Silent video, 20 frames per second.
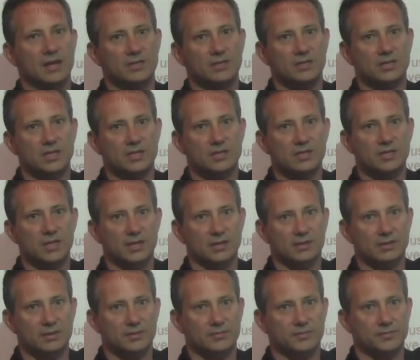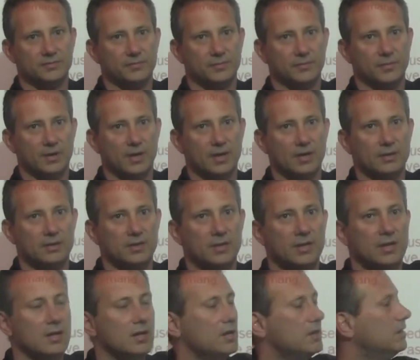as they sent, right?
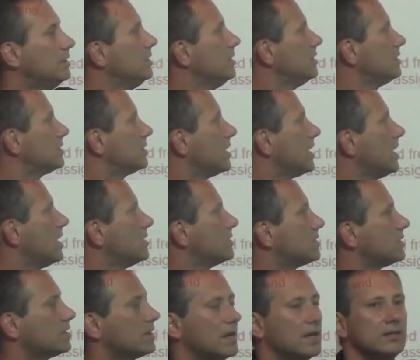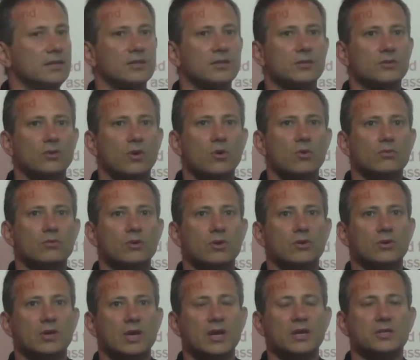These guys are at the known
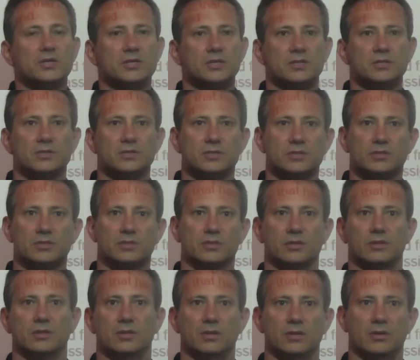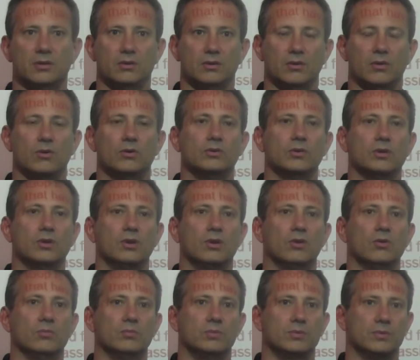locations on the
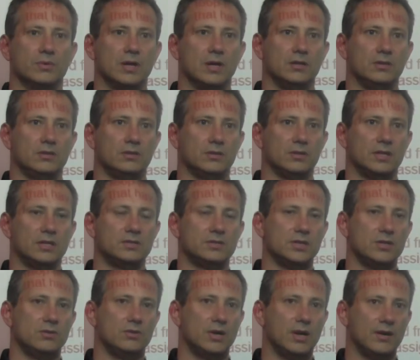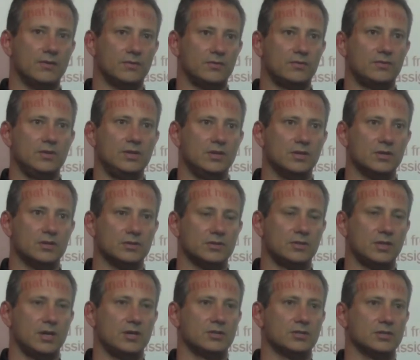globe, right? Let's say you have 3 earth
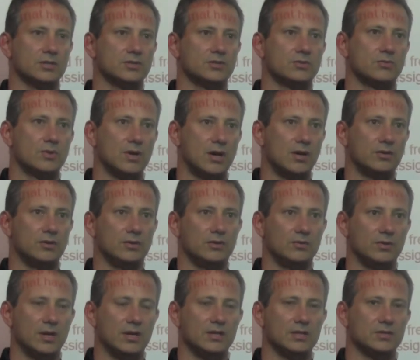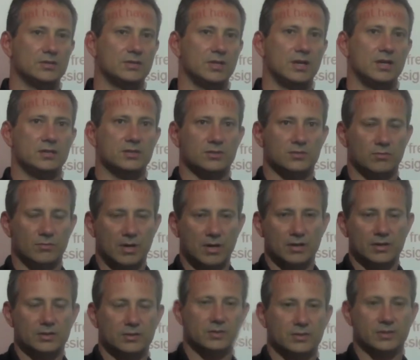stations throughout the United States.
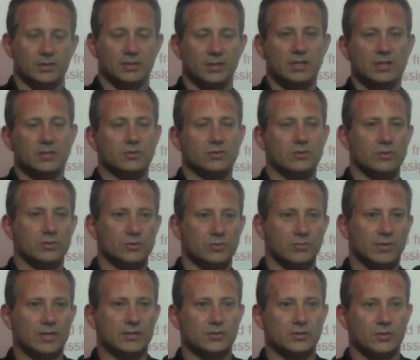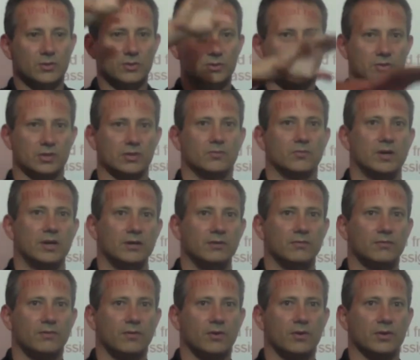One is in the Coast, West Coast, and one
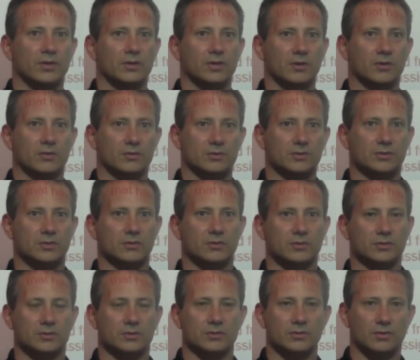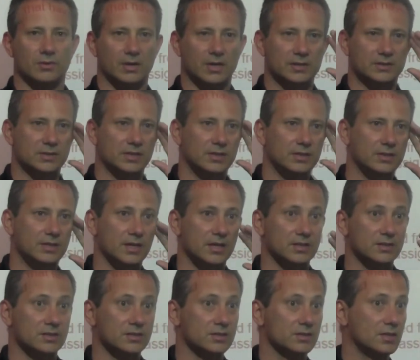in Florida, or let's say in
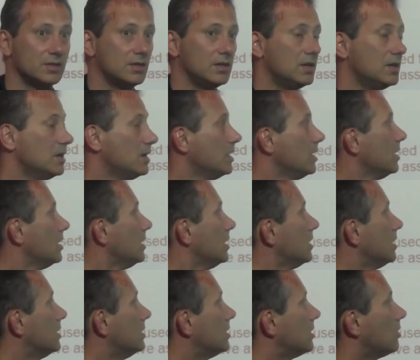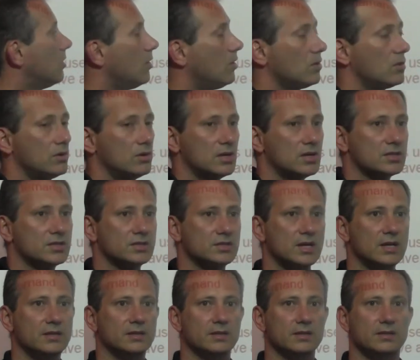Texas. They're all going to
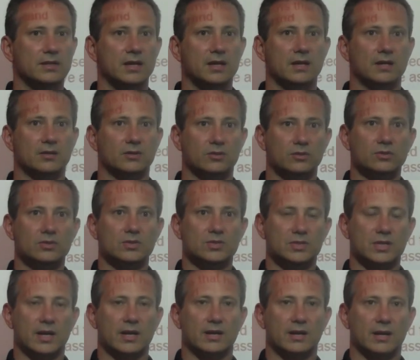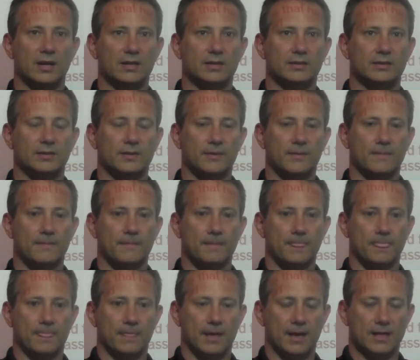send the data to the satellite,
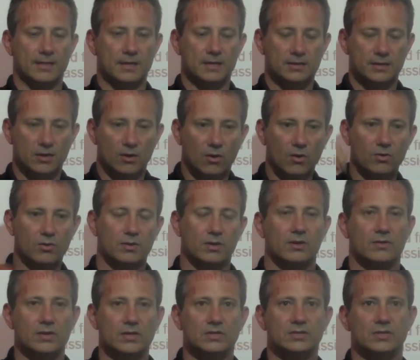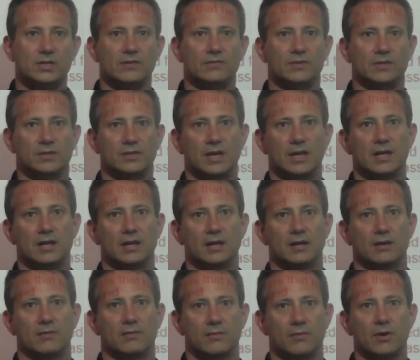and then they're all going to receive the
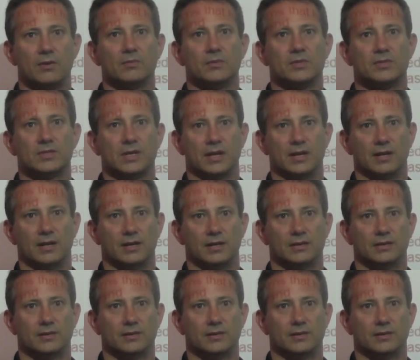data from the satellite.